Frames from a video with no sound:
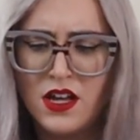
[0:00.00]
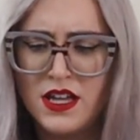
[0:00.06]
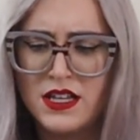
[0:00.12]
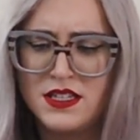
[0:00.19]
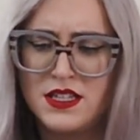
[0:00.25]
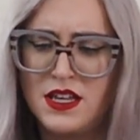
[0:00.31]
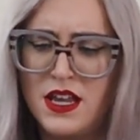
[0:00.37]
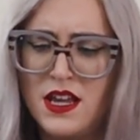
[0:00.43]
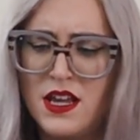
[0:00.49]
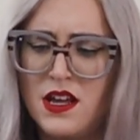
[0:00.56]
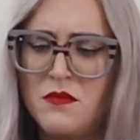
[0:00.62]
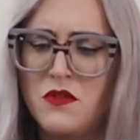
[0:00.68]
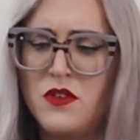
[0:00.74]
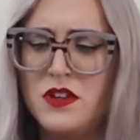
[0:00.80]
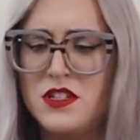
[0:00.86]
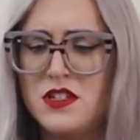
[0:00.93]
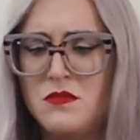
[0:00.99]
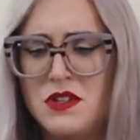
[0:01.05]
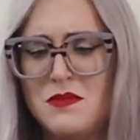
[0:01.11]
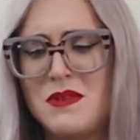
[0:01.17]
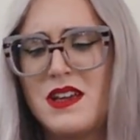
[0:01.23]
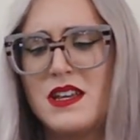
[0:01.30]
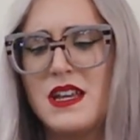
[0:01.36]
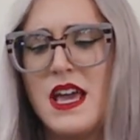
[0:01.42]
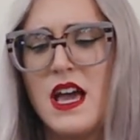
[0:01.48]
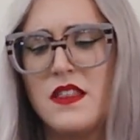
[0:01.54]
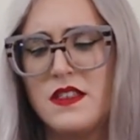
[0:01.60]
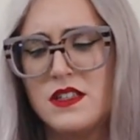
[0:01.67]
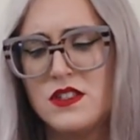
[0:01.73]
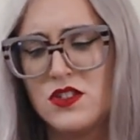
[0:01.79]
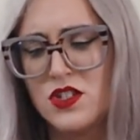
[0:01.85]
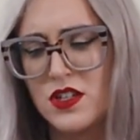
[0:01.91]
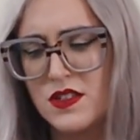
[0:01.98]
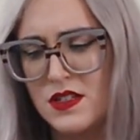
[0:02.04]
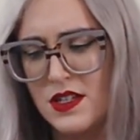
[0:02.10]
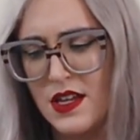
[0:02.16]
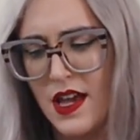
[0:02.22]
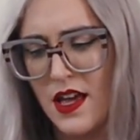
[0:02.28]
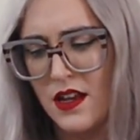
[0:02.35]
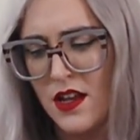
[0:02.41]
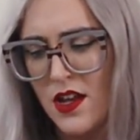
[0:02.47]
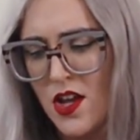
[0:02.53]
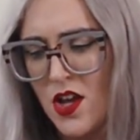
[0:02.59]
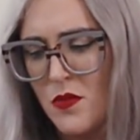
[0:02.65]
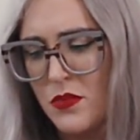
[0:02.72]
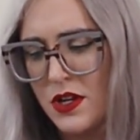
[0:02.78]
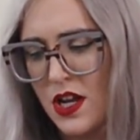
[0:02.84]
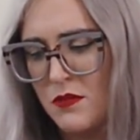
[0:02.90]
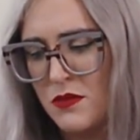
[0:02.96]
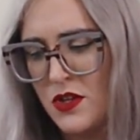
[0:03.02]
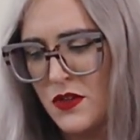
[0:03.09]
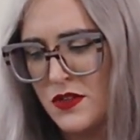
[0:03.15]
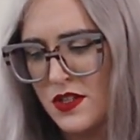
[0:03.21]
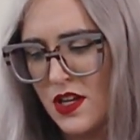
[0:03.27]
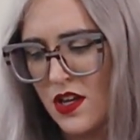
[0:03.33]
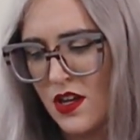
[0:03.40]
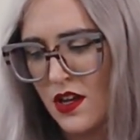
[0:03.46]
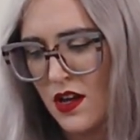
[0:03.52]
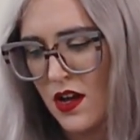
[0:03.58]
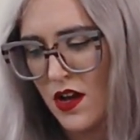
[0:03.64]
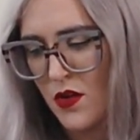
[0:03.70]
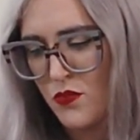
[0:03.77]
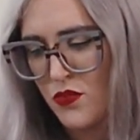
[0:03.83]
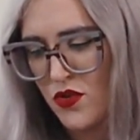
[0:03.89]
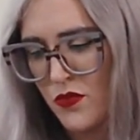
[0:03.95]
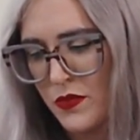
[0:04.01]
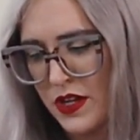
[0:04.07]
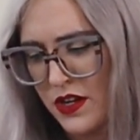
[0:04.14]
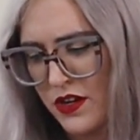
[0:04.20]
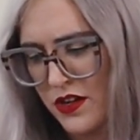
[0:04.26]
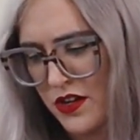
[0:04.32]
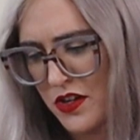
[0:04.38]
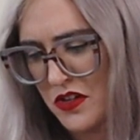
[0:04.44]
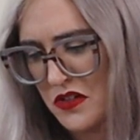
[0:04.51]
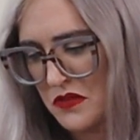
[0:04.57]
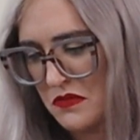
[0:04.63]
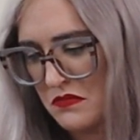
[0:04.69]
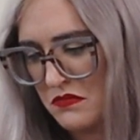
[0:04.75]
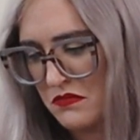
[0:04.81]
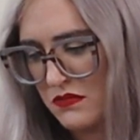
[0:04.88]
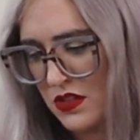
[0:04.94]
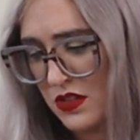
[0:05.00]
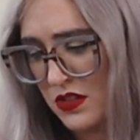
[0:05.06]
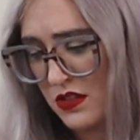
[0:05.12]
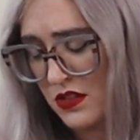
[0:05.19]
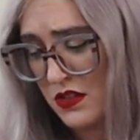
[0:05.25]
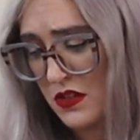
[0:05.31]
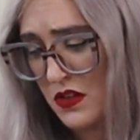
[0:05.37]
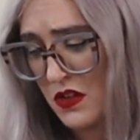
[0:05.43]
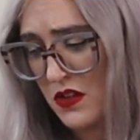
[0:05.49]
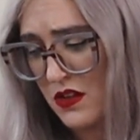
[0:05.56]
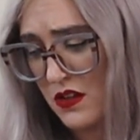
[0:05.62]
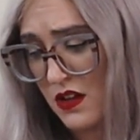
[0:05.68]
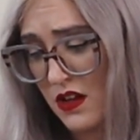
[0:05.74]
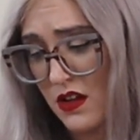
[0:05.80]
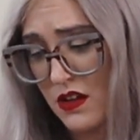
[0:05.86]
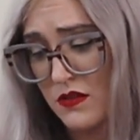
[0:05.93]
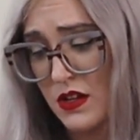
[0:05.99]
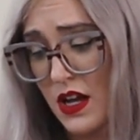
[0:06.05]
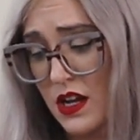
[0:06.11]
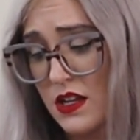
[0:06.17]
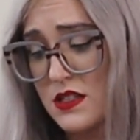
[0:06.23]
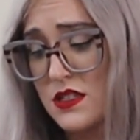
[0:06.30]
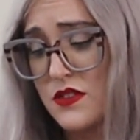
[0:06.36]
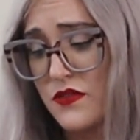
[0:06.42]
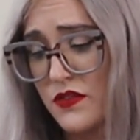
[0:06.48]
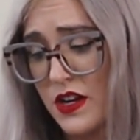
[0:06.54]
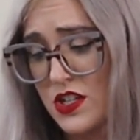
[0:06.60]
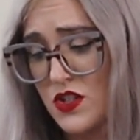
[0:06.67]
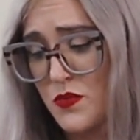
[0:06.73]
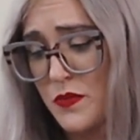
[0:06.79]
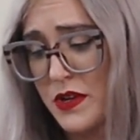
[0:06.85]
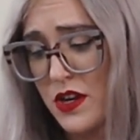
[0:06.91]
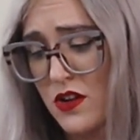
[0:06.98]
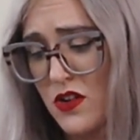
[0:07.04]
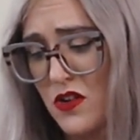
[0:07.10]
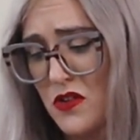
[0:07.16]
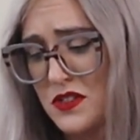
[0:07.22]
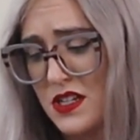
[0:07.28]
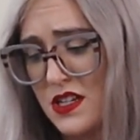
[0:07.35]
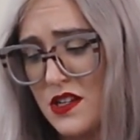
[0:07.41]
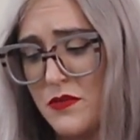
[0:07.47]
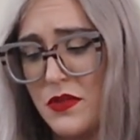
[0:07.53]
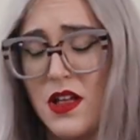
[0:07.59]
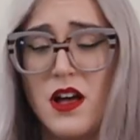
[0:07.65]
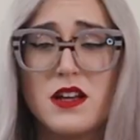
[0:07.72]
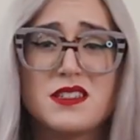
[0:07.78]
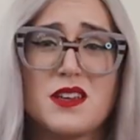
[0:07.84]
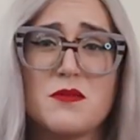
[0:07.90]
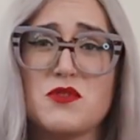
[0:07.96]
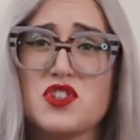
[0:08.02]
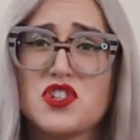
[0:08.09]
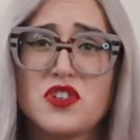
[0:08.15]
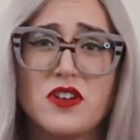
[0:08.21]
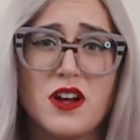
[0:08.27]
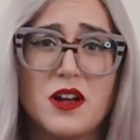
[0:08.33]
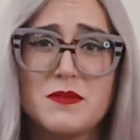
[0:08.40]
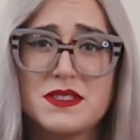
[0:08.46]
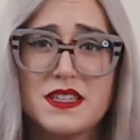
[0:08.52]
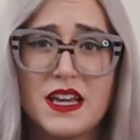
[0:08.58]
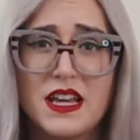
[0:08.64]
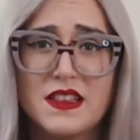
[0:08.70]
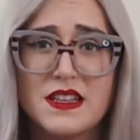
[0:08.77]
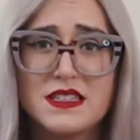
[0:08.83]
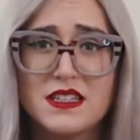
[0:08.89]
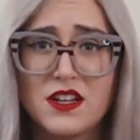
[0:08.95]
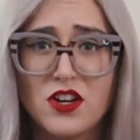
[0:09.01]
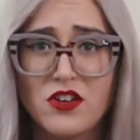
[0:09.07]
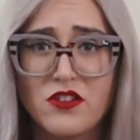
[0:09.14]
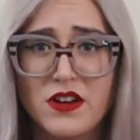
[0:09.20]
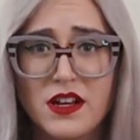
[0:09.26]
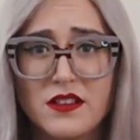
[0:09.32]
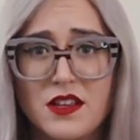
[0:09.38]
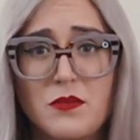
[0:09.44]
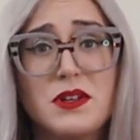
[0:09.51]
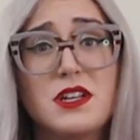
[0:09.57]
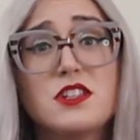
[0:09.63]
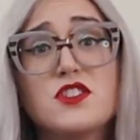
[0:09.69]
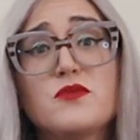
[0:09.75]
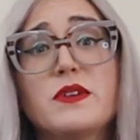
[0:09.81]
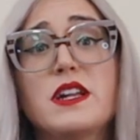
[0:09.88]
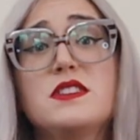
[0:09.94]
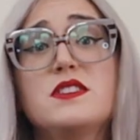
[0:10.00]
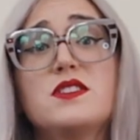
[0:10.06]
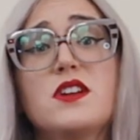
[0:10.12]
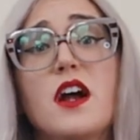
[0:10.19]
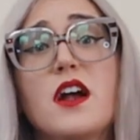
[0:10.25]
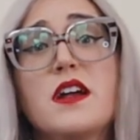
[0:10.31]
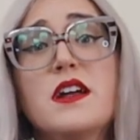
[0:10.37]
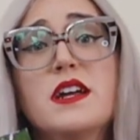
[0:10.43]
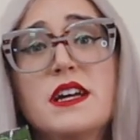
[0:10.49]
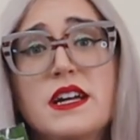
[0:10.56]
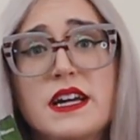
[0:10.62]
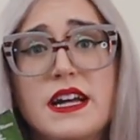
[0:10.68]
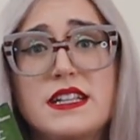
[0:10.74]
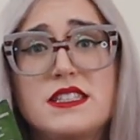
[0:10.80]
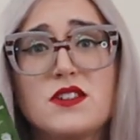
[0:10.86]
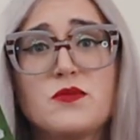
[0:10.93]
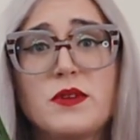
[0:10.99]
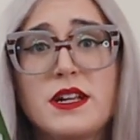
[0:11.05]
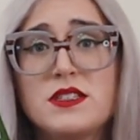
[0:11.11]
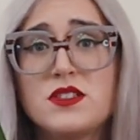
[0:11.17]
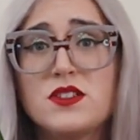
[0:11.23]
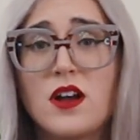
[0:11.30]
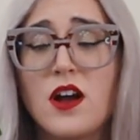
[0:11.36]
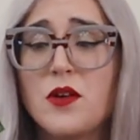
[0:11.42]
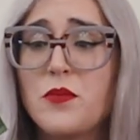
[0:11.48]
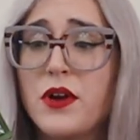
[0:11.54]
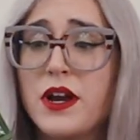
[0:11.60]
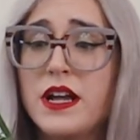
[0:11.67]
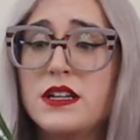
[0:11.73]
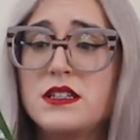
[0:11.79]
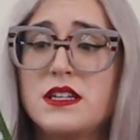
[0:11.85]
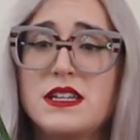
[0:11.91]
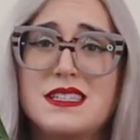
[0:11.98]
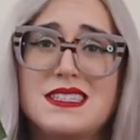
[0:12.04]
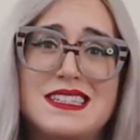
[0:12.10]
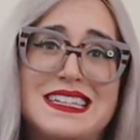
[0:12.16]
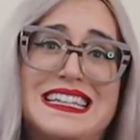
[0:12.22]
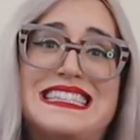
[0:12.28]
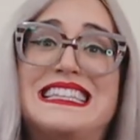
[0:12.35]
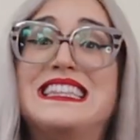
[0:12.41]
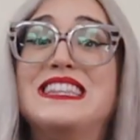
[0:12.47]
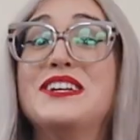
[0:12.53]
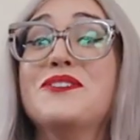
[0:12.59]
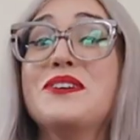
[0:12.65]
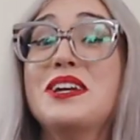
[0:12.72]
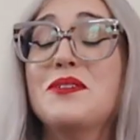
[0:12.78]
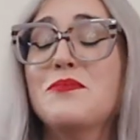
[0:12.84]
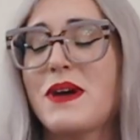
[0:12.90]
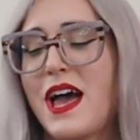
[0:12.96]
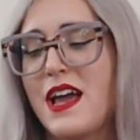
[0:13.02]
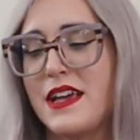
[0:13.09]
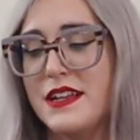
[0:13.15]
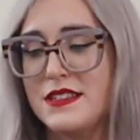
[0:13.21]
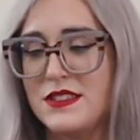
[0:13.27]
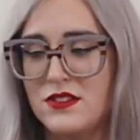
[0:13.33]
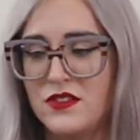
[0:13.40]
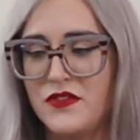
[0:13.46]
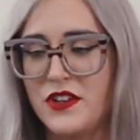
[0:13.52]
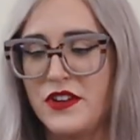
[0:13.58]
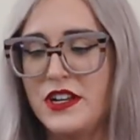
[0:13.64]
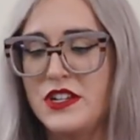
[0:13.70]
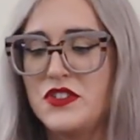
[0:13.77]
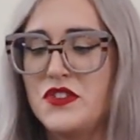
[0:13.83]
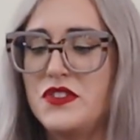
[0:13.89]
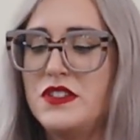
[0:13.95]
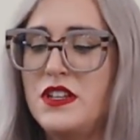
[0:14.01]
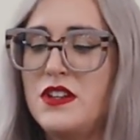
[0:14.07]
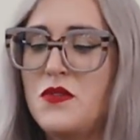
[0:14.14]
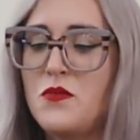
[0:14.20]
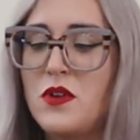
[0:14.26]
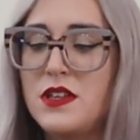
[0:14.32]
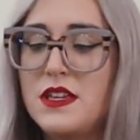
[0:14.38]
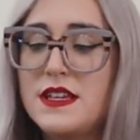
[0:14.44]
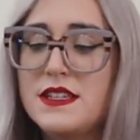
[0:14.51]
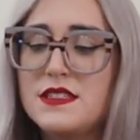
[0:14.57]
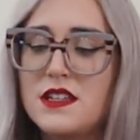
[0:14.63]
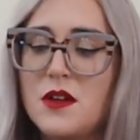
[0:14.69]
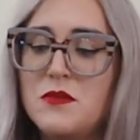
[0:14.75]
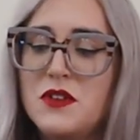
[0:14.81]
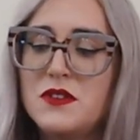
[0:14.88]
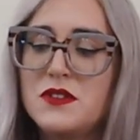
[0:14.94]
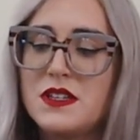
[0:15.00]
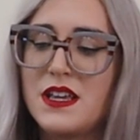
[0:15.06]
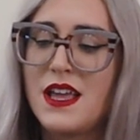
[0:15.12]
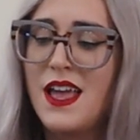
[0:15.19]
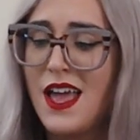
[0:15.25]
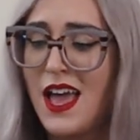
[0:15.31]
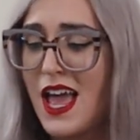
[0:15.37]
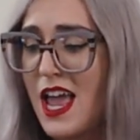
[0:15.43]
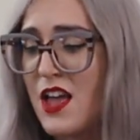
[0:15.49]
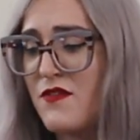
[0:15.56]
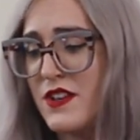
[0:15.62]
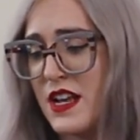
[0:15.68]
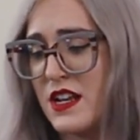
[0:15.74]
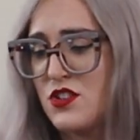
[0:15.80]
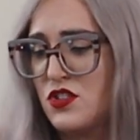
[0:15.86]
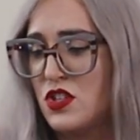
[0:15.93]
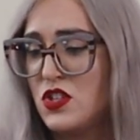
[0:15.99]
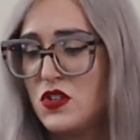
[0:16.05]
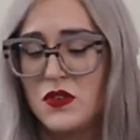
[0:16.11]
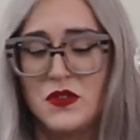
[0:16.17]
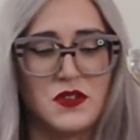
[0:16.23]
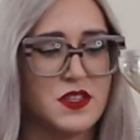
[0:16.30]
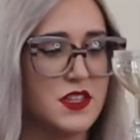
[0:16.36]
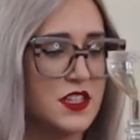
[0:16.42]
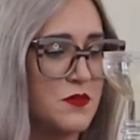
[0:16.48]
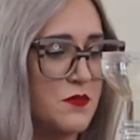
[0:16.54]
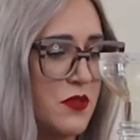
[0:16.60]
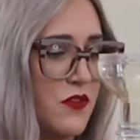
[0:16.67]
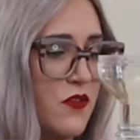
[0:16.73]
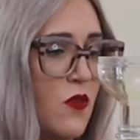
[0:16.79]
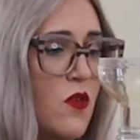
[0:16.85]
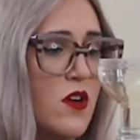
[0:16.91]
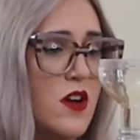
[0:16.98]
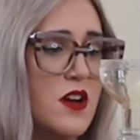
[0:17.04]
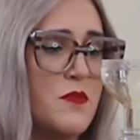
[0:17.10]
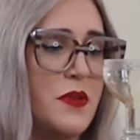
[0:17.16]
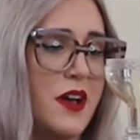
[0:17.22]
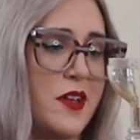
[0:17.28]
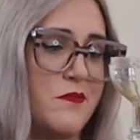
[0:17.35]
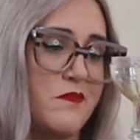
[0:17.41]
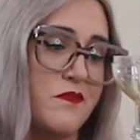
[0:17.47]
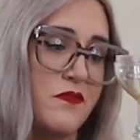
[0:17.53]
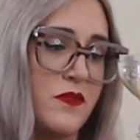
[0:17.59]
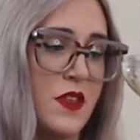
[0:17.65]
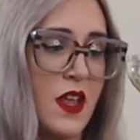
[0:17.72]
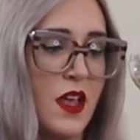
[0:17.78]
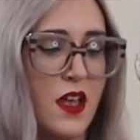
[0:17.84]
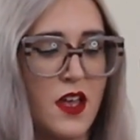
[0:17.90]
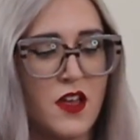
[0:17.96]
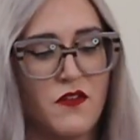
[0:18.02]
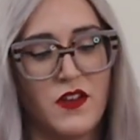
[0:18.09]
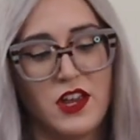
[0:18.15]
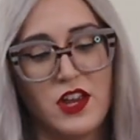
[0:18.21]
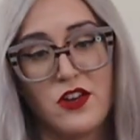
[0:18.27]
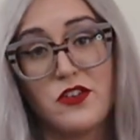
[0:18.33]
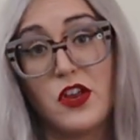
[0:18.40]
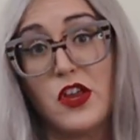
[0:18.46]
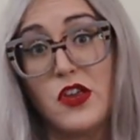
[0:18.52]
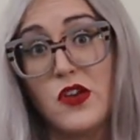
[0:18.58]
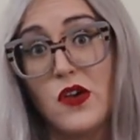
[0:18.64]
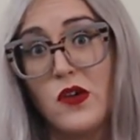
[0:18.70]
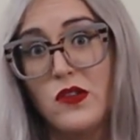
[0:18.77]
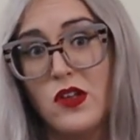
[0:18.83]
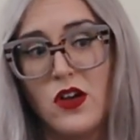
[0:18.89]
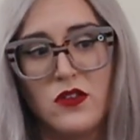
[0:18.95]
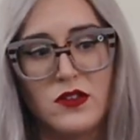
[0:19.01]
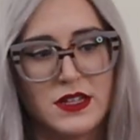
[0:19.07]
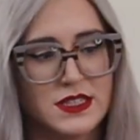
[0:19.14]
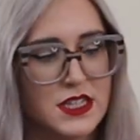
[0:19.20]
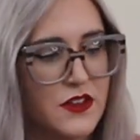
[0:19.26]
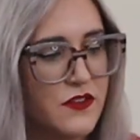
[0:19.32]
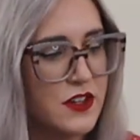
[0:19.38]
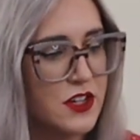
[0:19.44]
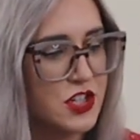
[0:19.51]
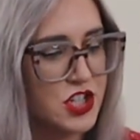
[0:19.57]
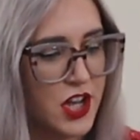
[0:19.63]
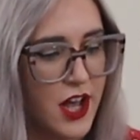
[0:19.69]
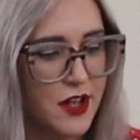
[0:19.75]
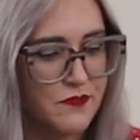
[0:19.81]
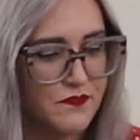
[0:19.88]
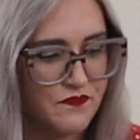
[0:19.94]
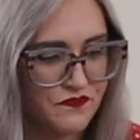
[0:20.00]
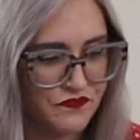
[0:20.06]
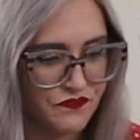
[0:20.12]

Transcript: And today I'm not going to add this just yet, but I'm using Premier, it's French, Premier Côte de Blanc. I'm sure I'm saying this incorrectly, but it's a Red Star. It's a Red Star brand yeast, and it's in the green packet. So if you're interested in what yeast I'm using, I haven't actually used this before, but figured YOLO, let's give it a shot.